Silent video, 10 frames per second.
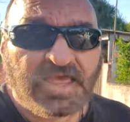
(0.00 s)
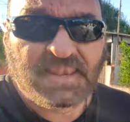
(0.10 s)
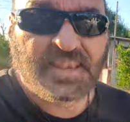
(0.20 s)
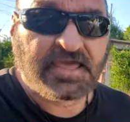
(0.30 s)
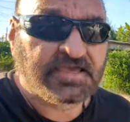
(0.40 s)

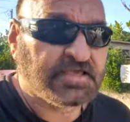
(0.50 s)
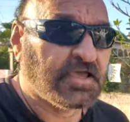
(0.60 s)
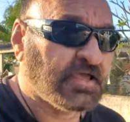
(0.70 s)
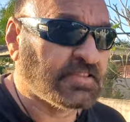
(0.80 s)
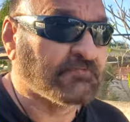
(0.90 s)
like
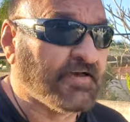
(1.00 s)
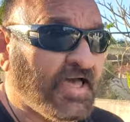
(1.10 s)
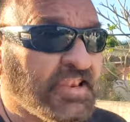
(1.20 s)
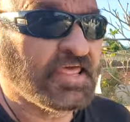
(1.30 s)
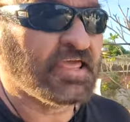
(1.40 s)
the
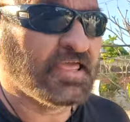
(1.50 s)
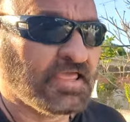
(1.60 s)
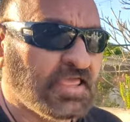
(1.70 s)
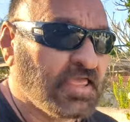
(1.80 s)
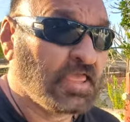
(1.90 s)
van.
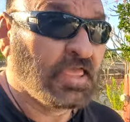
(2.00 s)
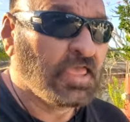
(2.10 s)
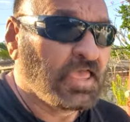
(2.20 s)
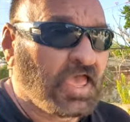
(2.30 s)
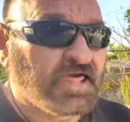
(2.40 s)

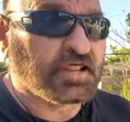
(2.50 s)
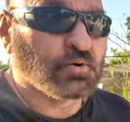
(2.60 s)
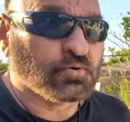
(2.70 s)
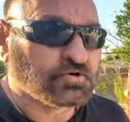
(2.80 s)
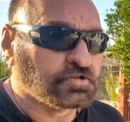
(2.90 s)
And I
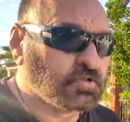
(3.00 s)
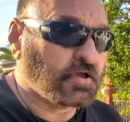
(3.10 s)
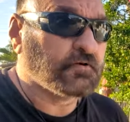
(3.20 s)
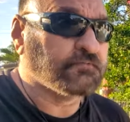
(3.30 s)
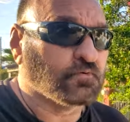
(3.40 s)
ordered
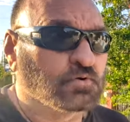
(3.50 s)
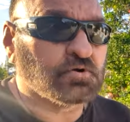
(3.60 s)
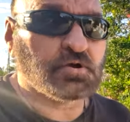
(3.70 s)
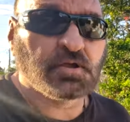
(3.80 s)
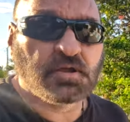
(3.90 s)
four